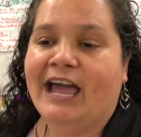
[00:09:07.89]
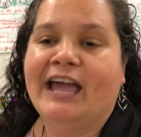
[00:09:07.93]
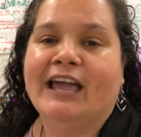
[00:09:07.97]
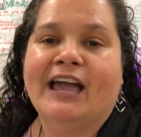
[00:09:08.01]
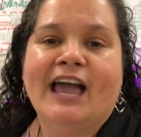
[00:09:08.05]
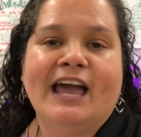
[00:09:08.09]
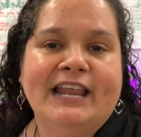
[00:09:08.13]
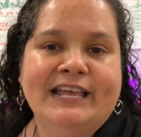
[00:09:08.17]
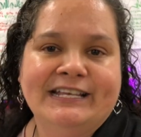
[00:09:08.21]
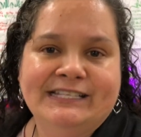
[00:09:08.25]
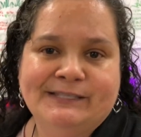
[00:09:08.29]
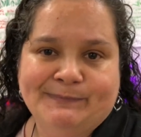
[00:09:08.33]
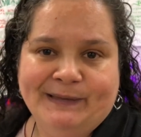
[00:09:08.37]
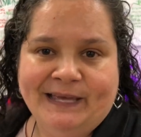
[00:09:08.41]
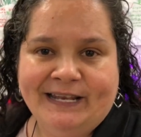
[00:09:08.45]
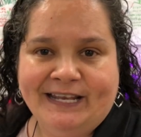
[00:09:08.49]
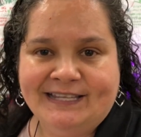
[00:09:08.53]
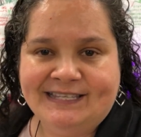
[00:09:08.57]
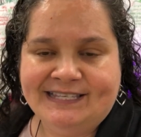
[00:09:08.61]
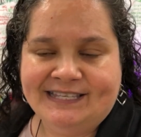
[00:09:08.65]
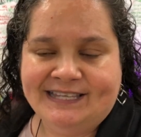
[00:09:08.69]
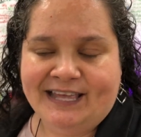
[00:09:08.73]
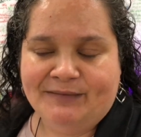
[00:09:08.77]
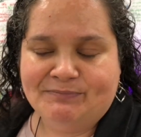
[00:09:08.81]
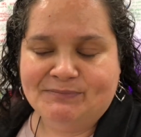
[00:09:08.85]
I kind of explained it
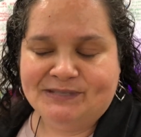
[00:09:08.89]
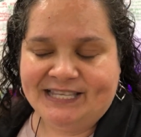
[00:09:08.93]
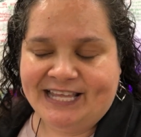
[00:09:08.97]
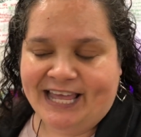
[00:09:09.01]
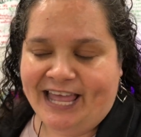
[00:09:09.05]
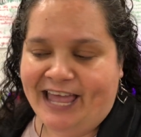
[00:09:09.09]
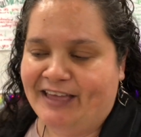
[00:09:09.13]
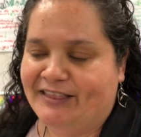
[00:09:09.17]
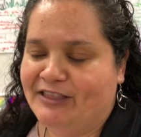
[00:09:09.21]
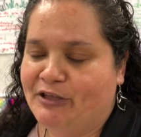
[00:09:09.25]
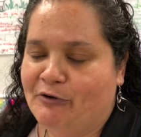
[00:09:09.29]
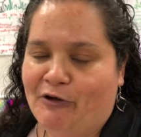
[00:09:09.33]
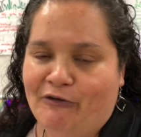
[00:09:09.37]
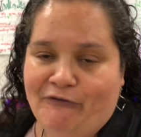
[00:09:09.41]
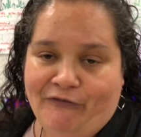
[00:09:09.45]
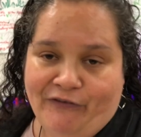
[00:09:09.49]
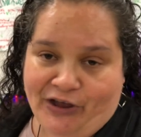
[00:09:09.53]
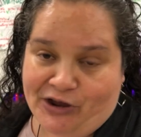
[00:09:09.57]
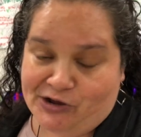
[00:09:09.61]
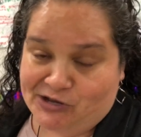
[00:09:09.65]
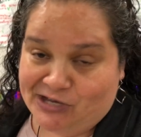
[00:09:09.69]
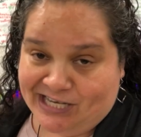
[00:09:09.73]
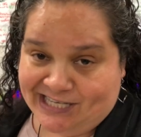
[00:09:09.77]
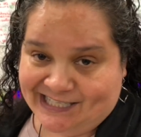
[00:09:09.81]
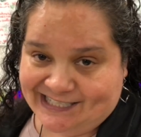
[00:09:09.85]
to them today and they were
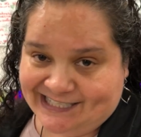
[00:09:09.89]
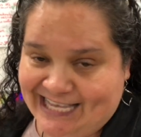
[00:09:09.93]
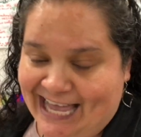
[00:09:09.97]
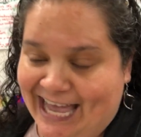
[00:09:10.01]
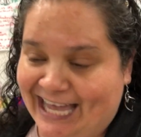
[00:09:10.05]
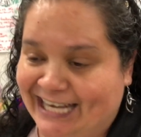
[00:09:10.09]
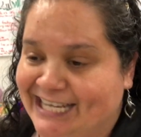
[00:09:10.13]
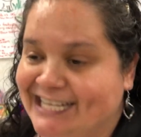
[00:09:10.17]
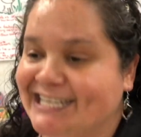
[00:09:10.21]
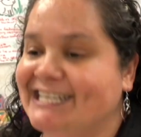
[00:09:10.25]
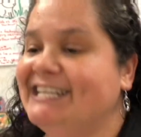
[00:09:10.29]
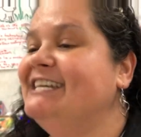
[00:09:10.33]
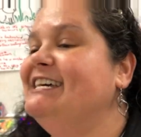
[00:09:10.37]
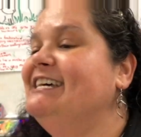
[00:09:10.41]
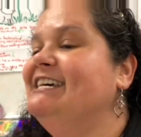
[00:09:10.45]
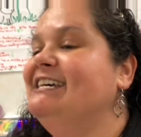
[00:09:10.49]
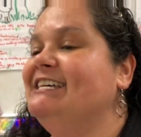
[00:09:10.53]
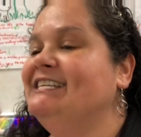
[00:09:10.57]
very excited.